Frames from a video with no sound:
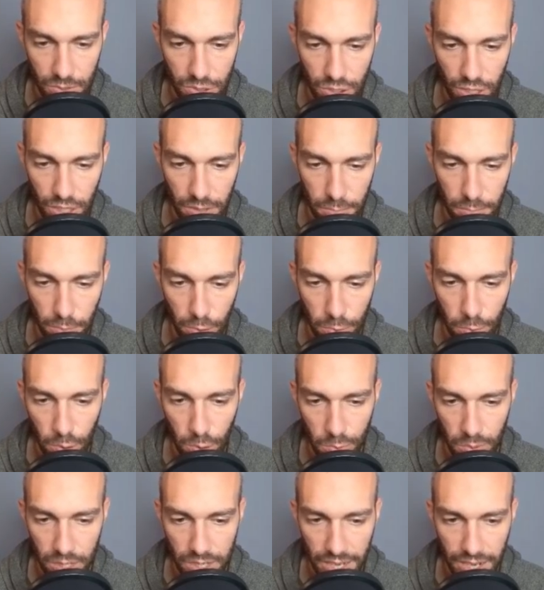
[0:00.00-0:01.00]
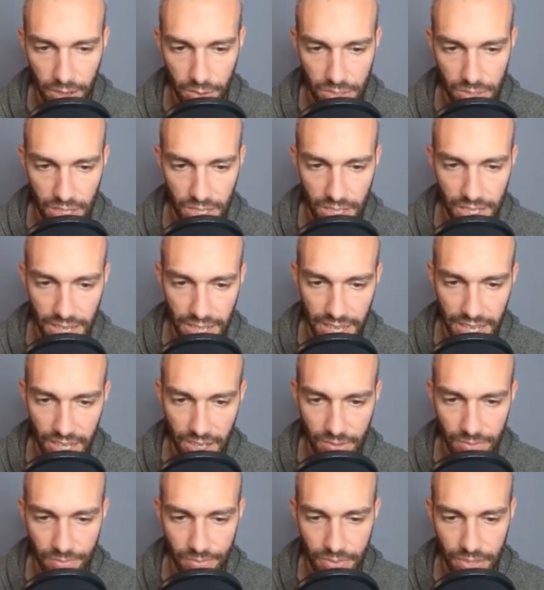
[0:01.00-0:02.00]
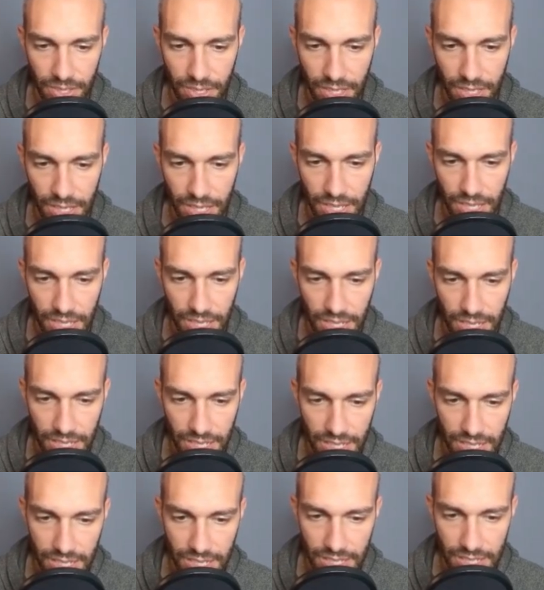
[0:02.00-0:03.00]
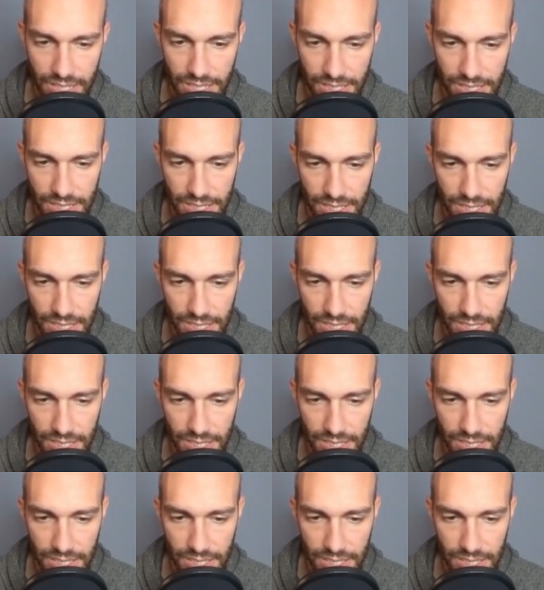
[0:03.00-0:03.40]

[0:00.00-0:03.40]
take both Pokemon out. And now it is,